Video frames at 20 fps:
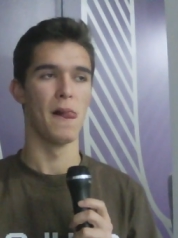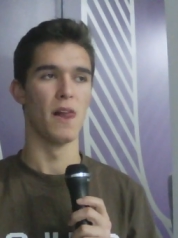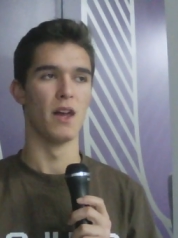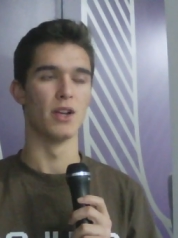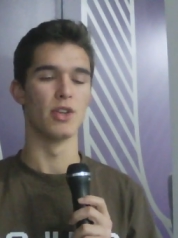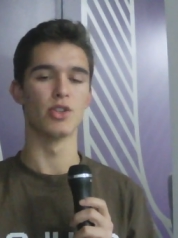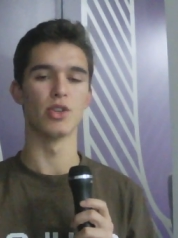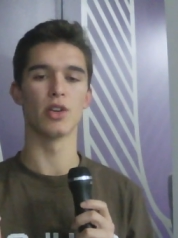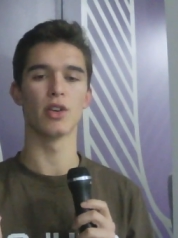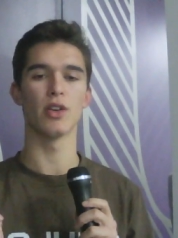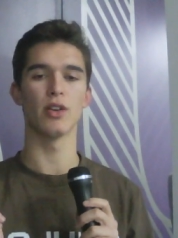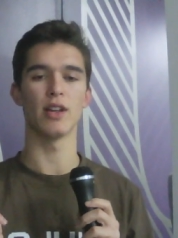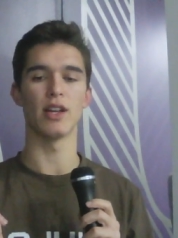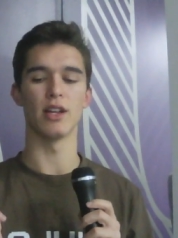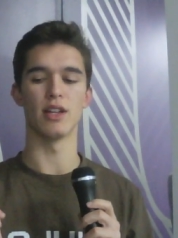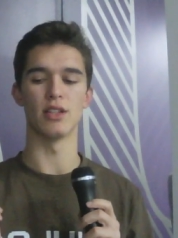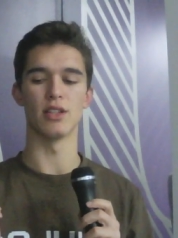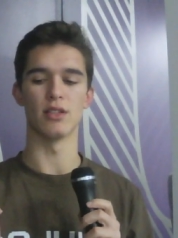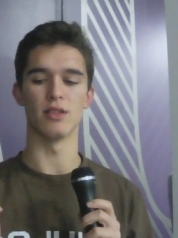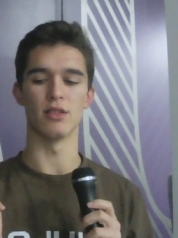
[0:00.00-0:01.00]
Sugar
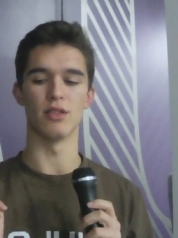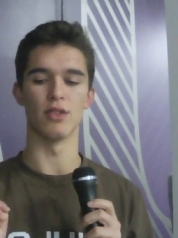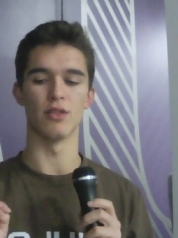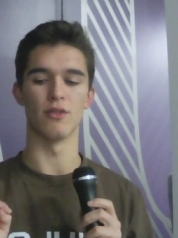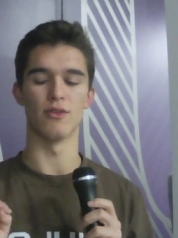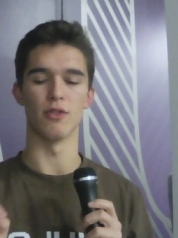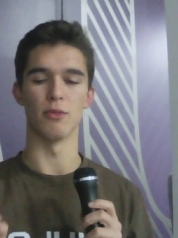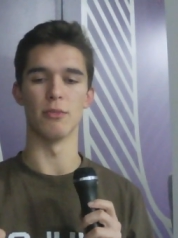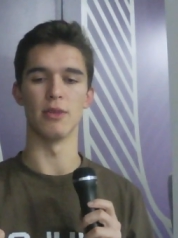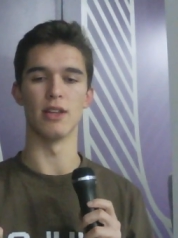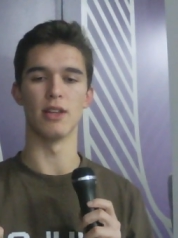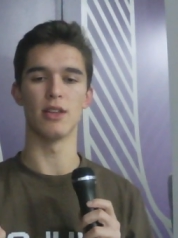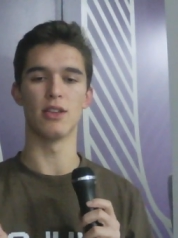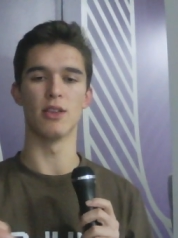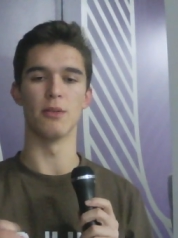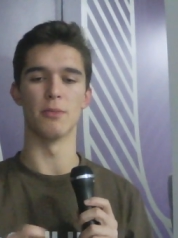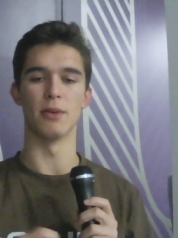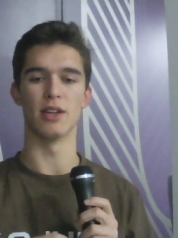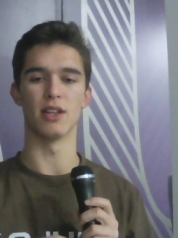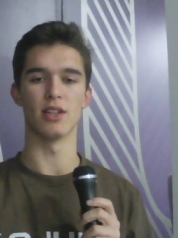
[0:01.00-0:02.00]
is for me
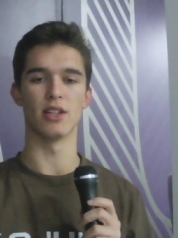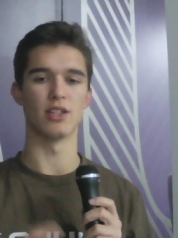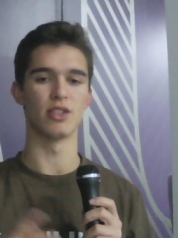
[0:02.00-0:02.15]
the biggest.